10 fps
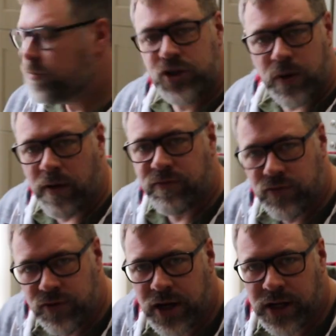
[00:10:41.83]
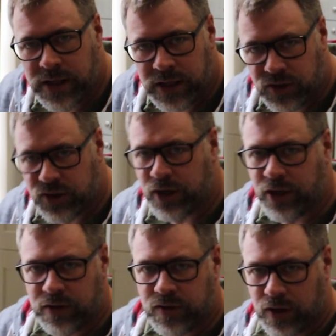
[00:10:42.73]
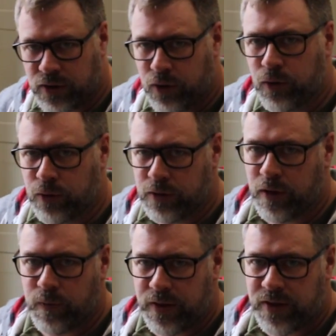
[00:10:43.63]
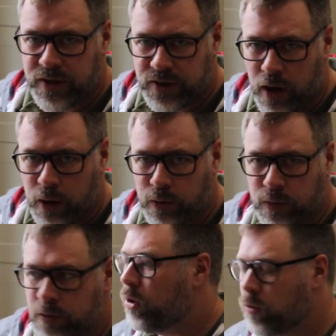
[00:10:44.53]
So I've really turned a corner with this whole